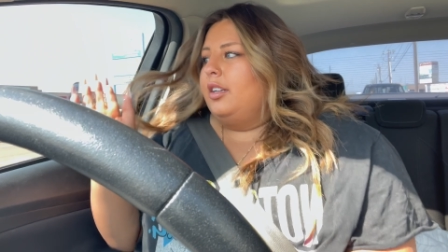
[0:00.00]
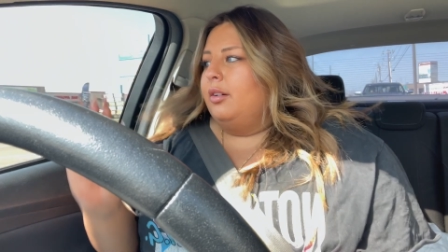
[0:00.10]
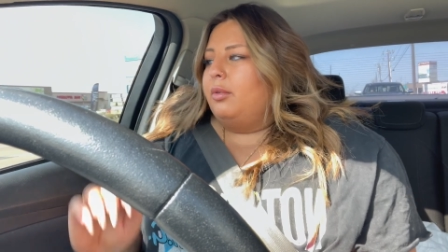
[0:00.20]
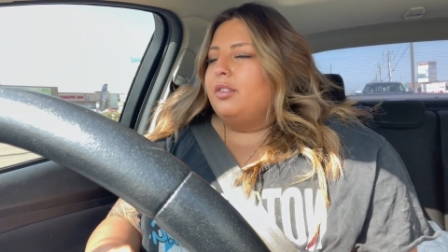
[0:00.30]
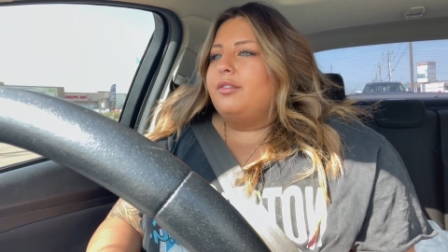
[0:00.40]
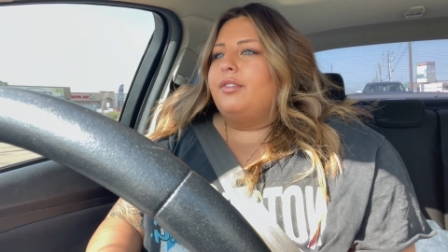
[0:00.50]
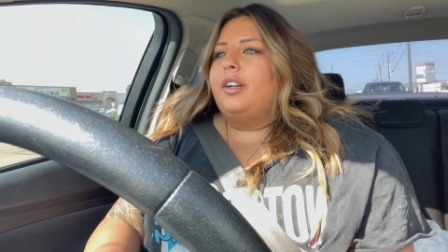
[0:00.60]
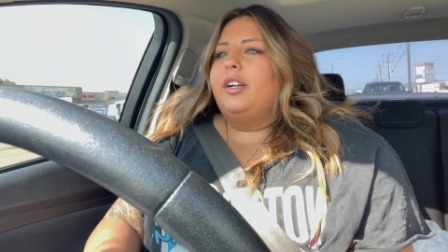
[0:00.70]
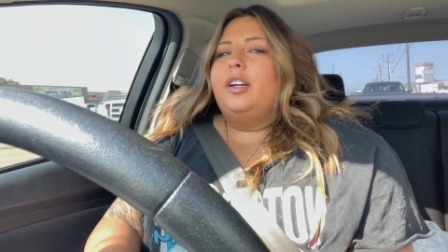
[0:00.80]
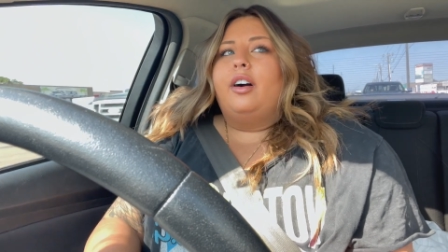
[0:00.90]
It was
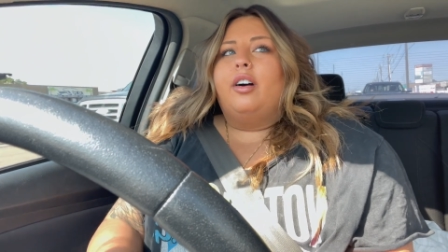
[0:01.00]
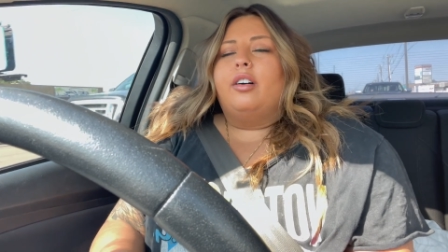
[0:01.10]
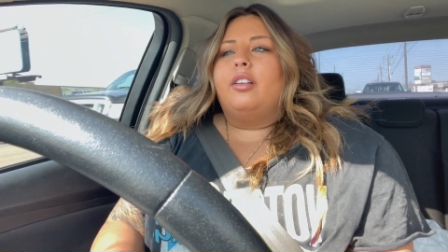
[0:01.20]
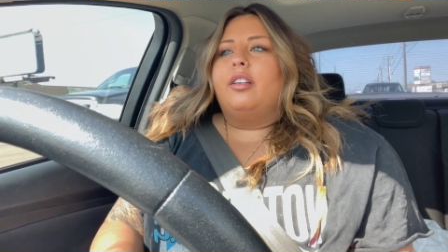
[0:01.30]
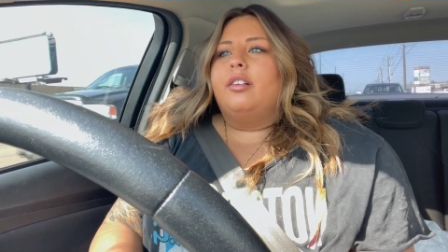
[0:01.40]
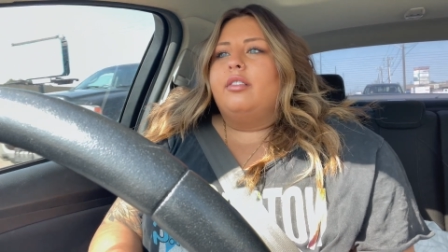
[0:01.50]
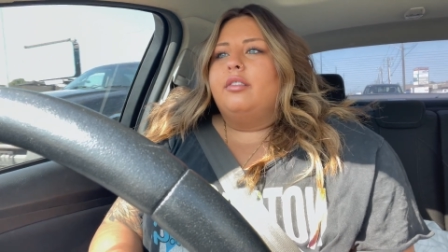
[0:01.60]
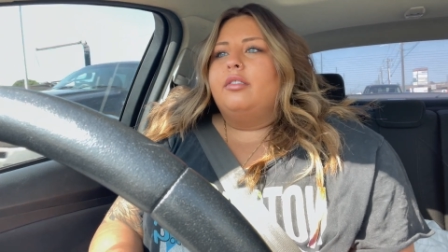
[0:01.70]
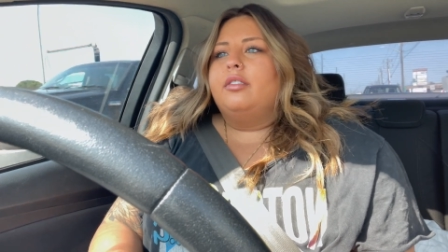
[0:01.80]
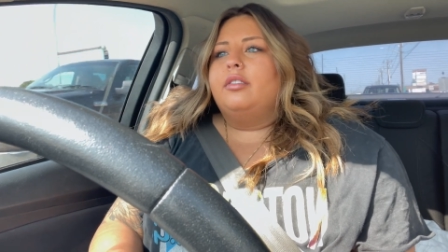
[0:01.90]
very odd though.
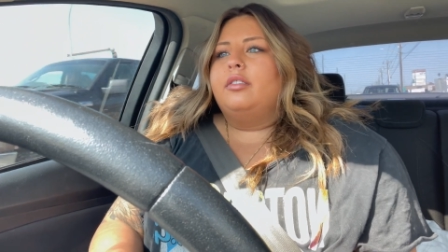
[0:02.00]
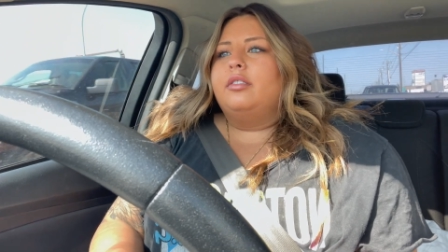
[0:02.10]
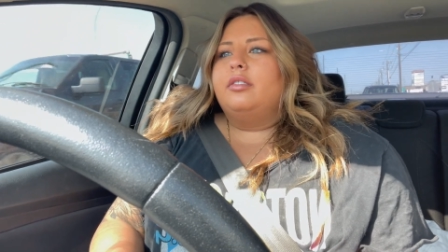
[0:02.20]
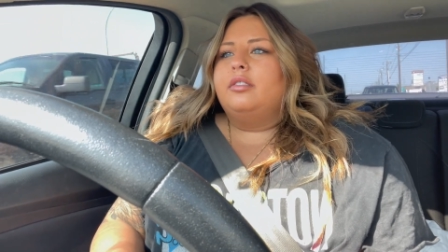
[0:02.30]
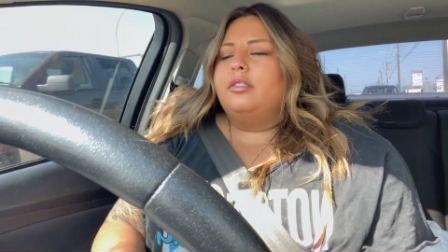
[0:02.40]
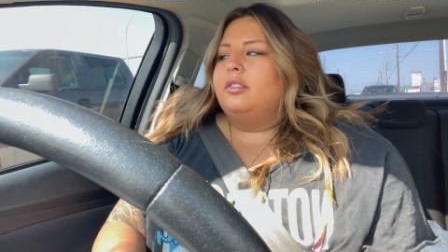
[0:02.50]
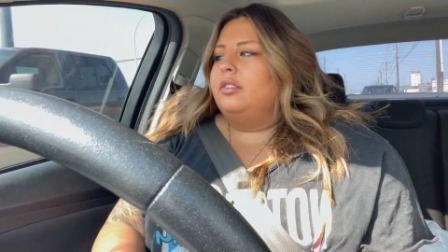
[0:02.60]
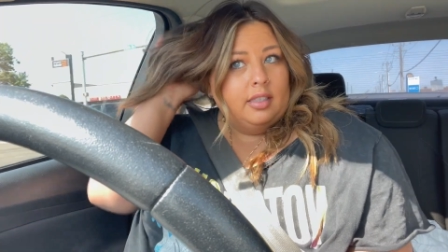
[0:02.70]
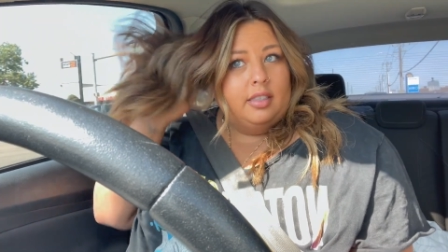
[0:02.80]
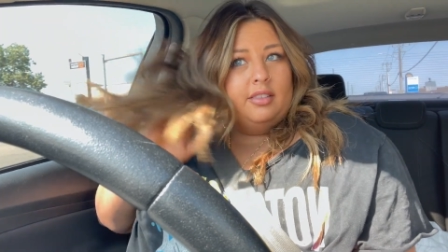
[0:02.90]

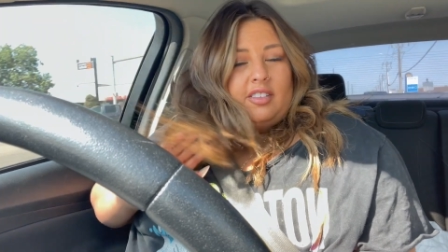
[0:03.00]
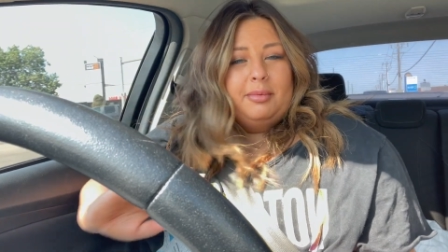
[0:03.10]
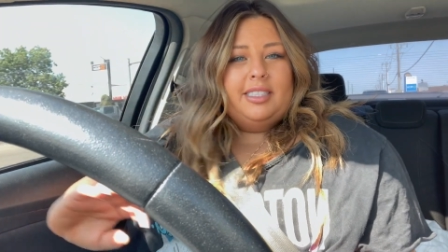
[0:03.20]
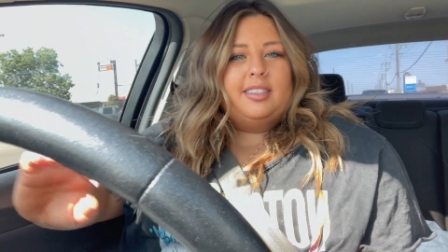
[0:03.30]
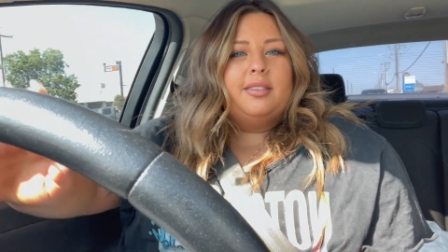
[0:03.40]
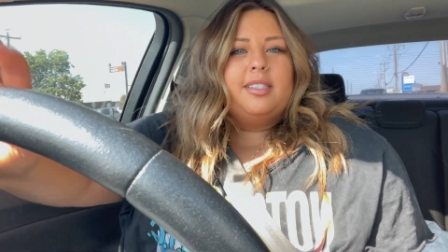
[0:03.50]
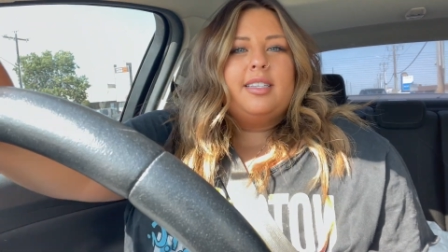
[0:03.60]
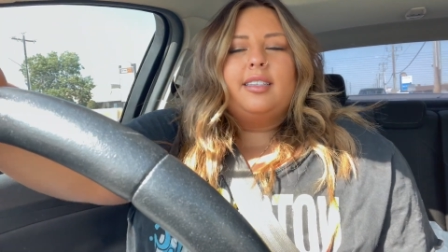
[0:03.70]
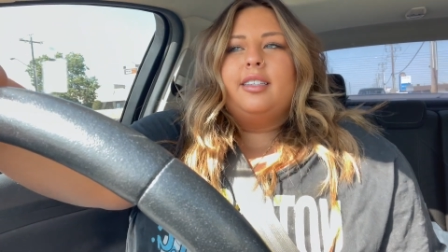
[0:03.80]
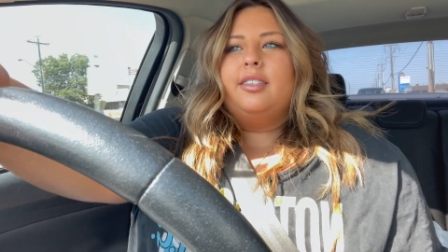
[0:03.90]
For me too, it's
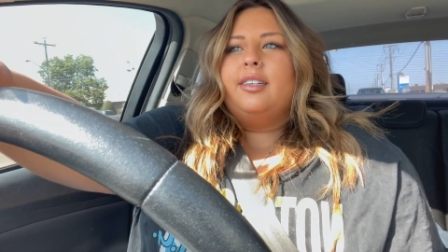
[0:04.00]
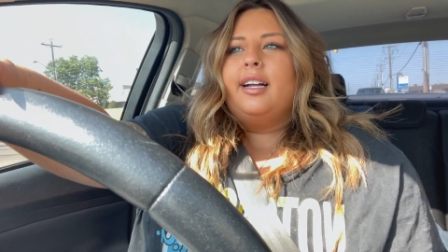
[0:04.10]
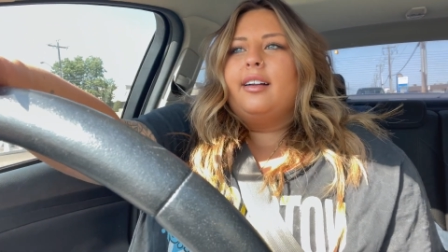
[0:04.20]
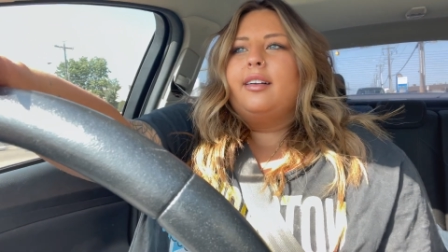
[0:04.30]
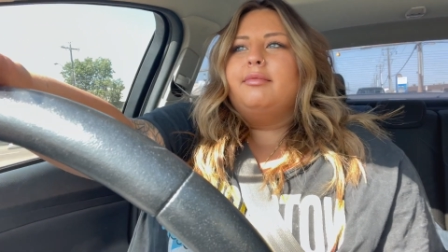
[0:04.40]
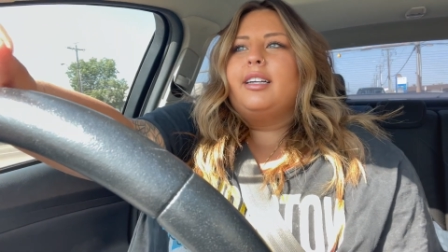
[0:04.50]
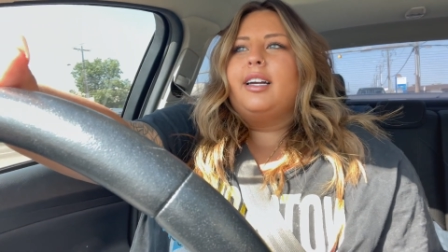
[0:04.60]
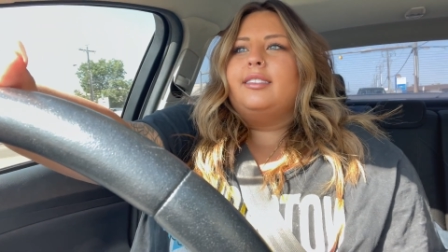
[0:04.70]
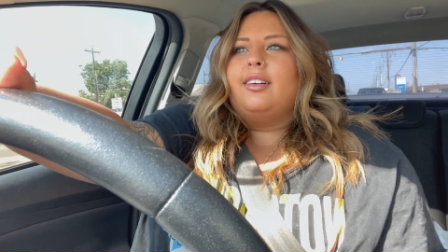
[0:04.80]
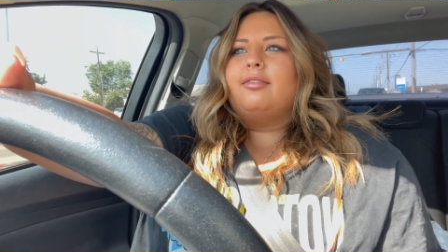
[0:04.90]
like the new hair. I'm like,
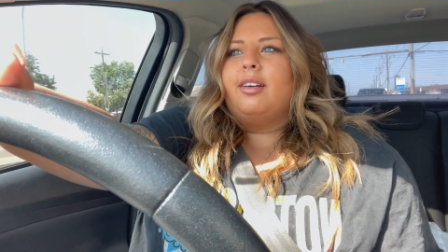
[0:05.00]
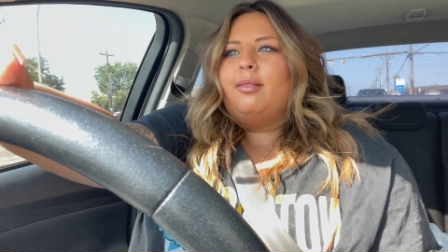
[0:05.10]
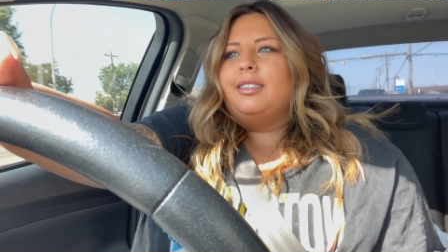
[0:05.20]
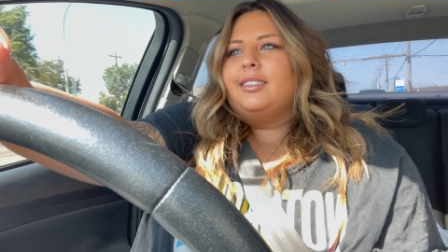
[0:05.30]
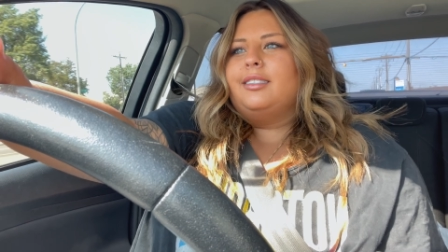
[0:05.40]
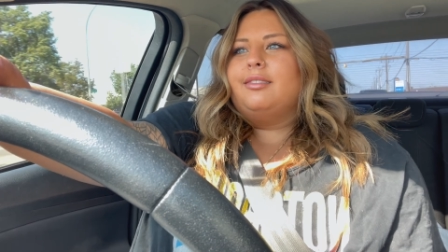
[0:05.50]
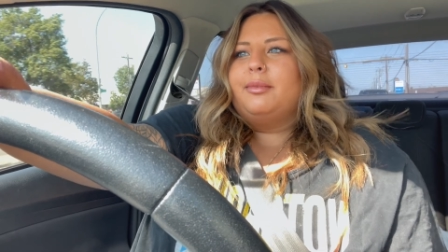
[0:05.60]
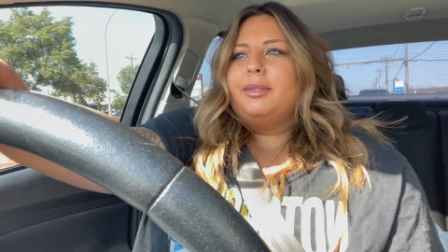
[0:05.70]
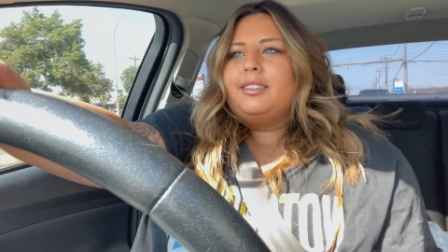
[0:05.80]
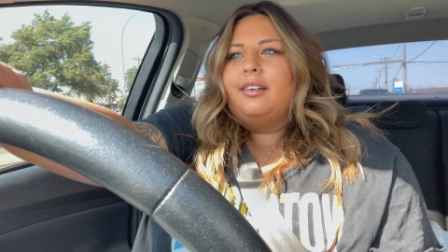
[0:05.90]
I don't know what to do with
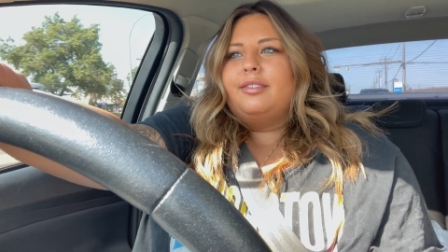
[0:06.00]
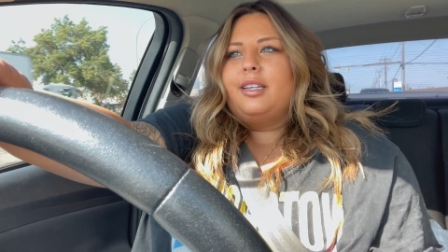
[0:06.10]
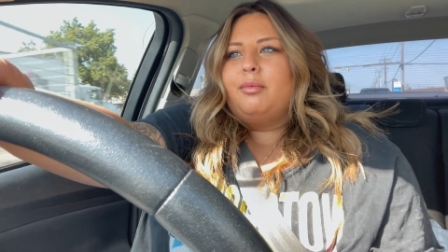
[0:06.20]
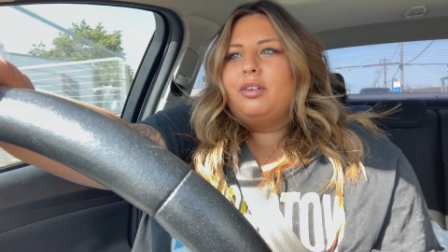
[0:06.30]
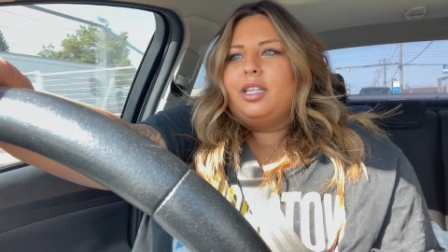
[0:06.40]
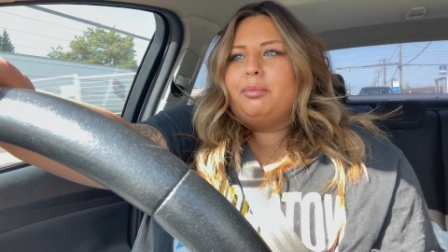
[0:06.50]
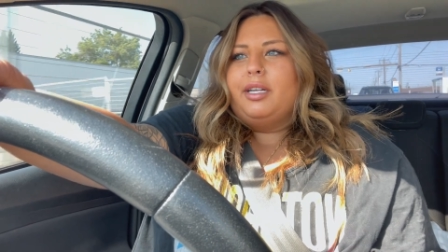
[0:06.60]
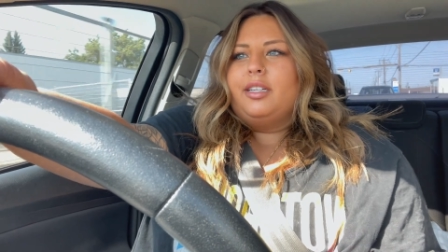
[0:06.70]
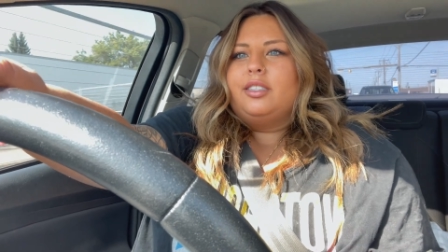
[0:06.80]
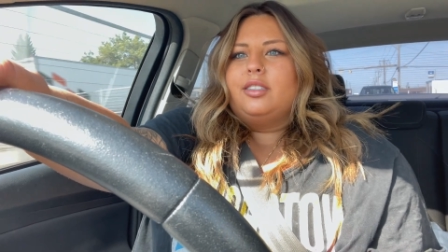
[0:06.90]
myself anymore. Like,
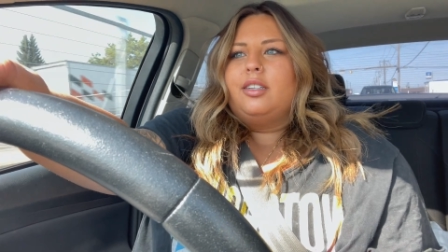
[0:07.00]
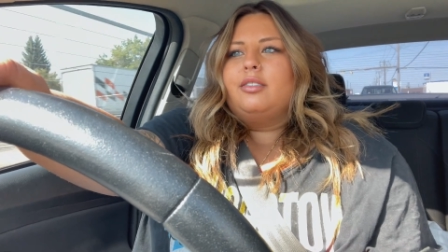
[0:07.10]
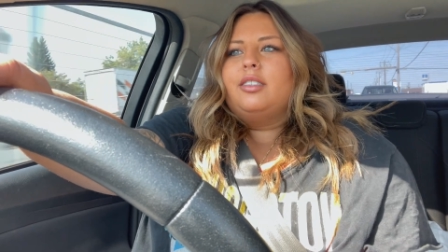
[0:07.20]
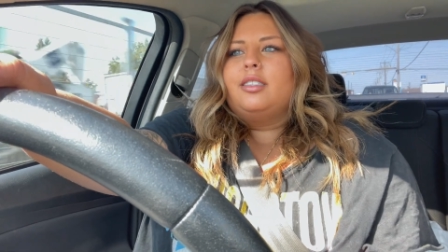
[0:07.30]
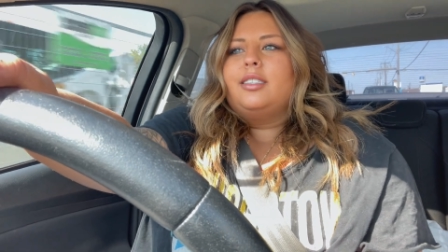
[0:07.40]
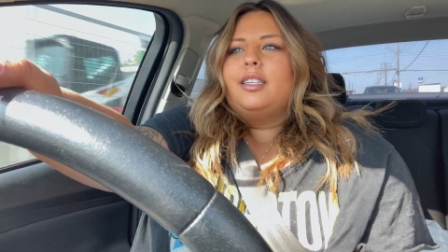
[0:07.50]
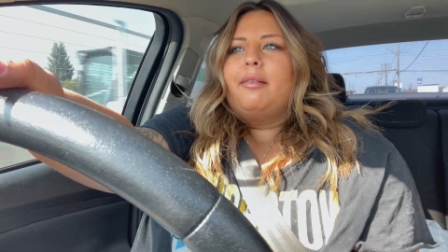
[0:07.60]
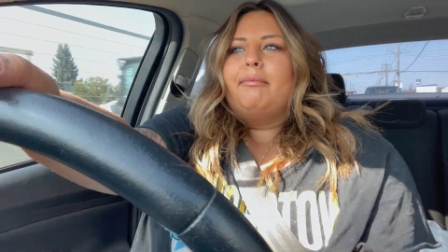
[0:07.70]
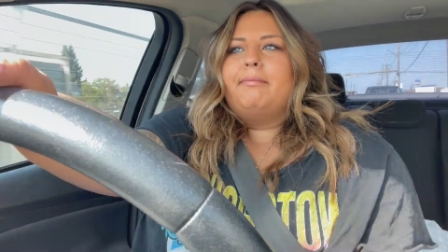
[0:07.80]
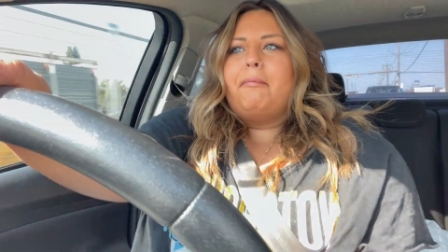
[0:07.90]
pictures don't look the same.